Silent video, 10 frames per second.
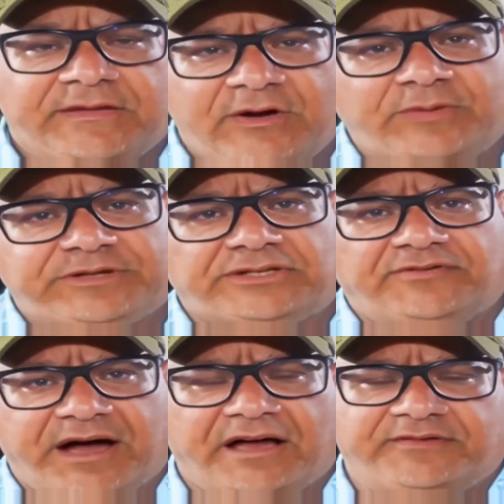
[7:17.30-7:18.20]
Urban
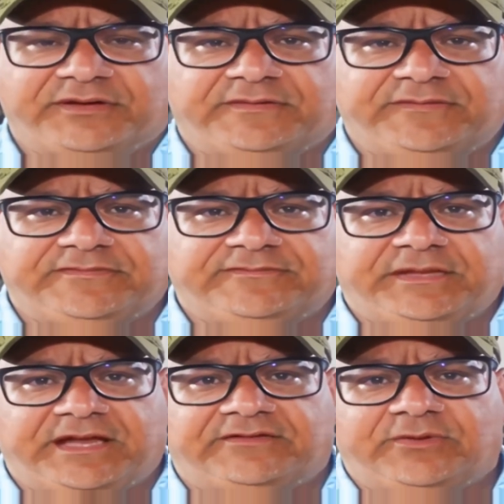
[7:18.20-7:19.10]
Survival,
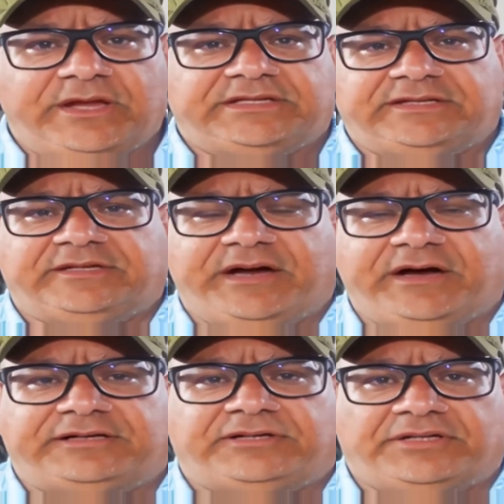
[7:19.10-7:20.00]
Death Waits in the
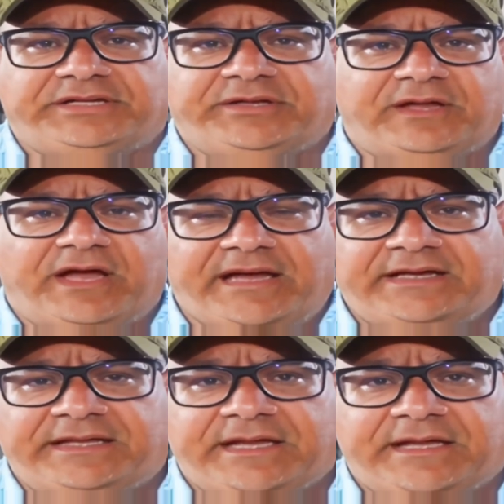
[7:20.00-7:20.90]
Dark to see the
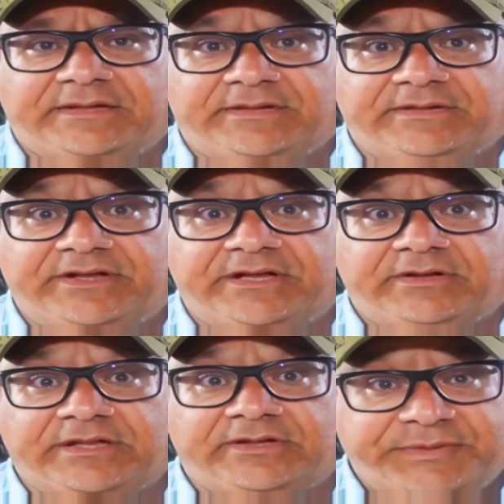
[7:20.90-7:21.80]
light. Video
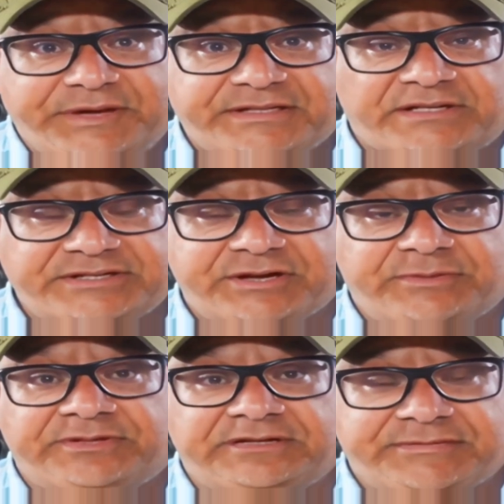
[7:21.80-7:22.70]
link will be in the
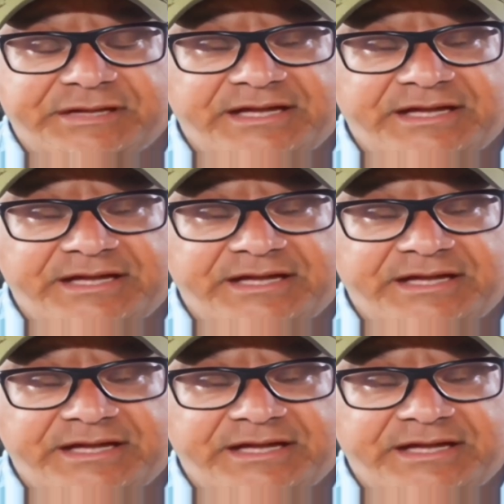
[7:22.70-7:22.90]
description.